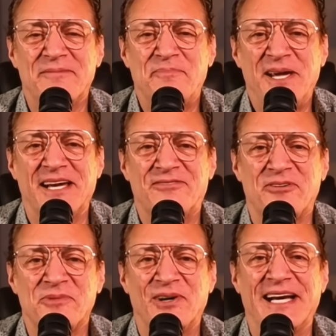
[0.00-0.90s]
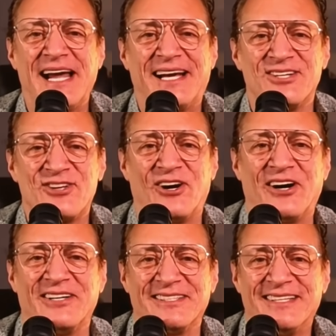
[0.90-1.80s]
pig from Green Acres,
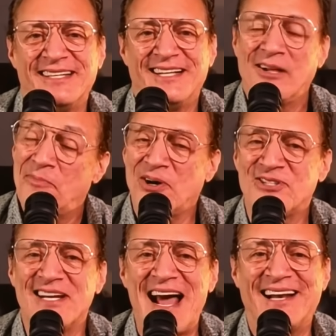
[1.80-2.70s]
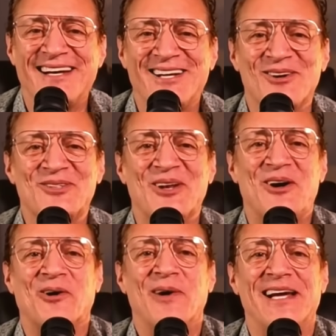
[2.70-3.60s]
Arnold. Personality goes a
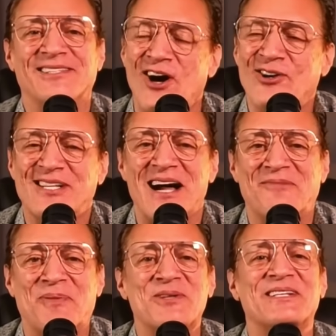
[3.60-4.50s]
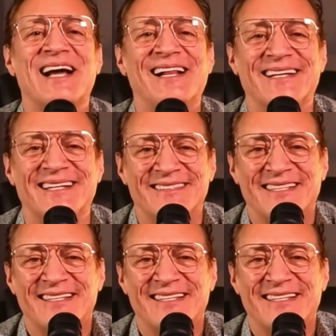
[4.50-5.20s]
long way. Dogs got personality.